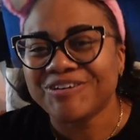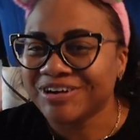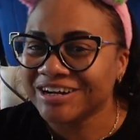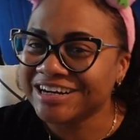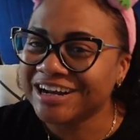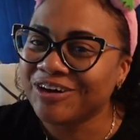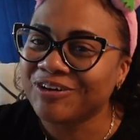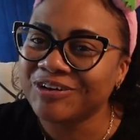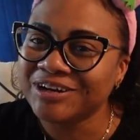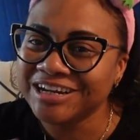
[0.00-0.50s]
We're
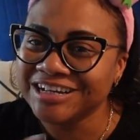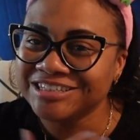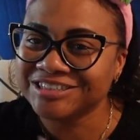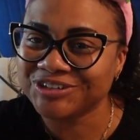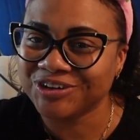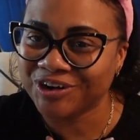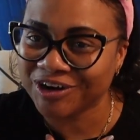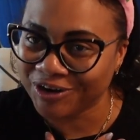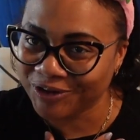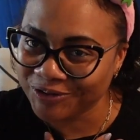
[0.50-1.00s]
not only
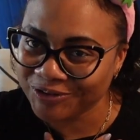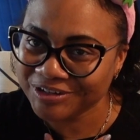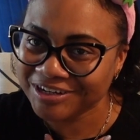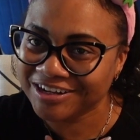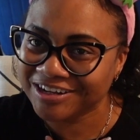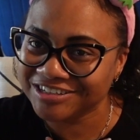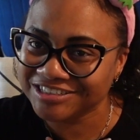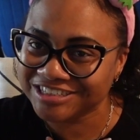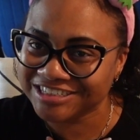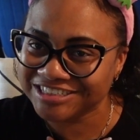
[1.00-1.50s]
into our own
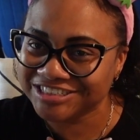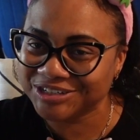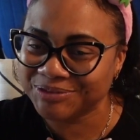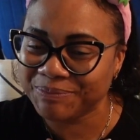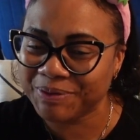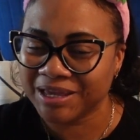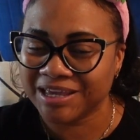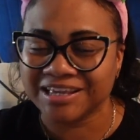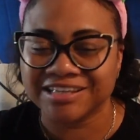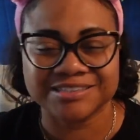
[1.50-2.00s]
culture as
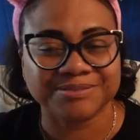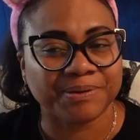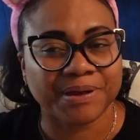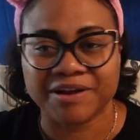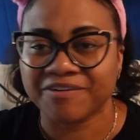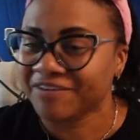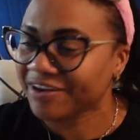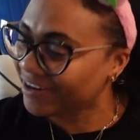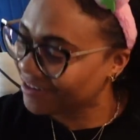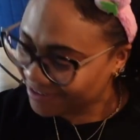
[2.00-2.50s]
Jamaicans, but
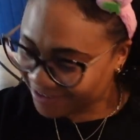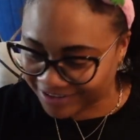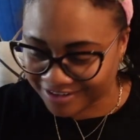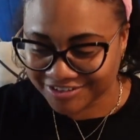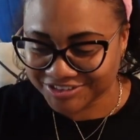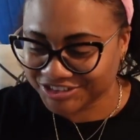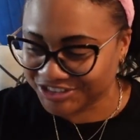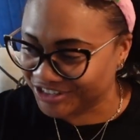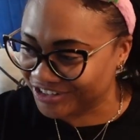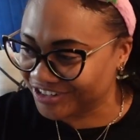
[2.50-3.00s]
every other
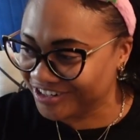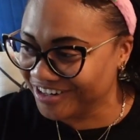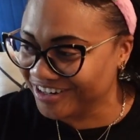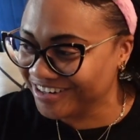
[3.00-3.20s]
culture.